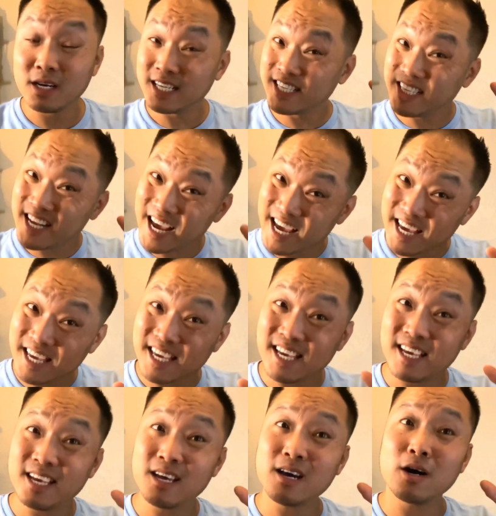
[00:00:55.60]

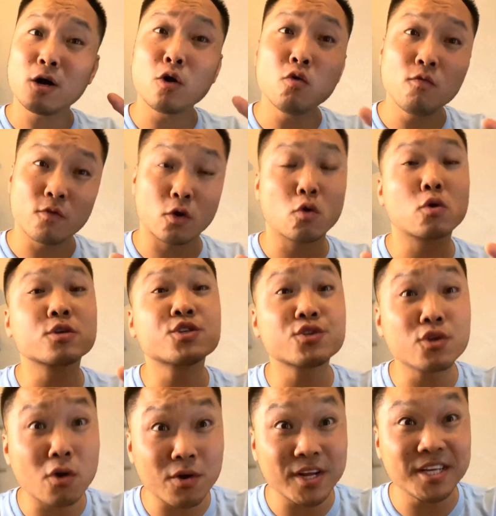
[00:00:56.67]
taking over or
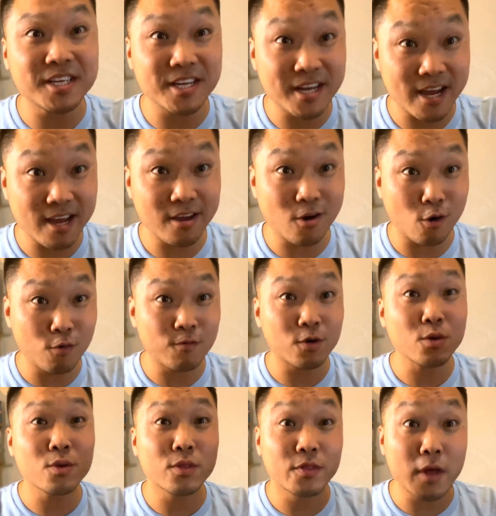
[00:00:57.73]
starting to take over
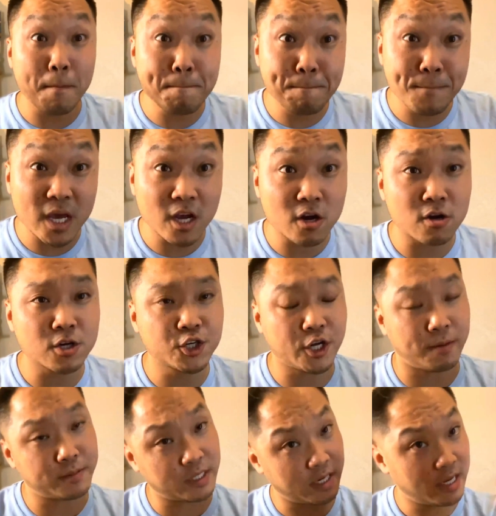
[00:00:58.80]
the bigger
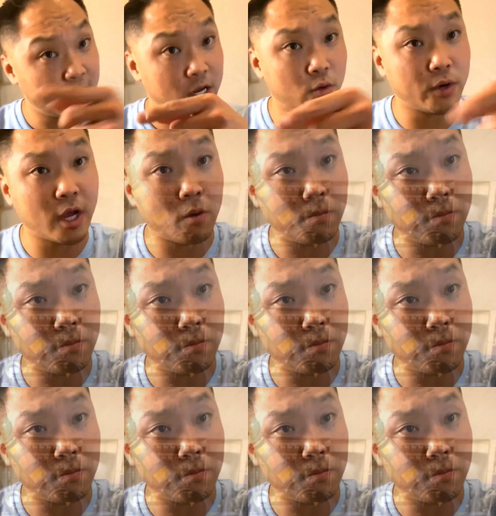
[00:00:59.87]
ships. Here we go.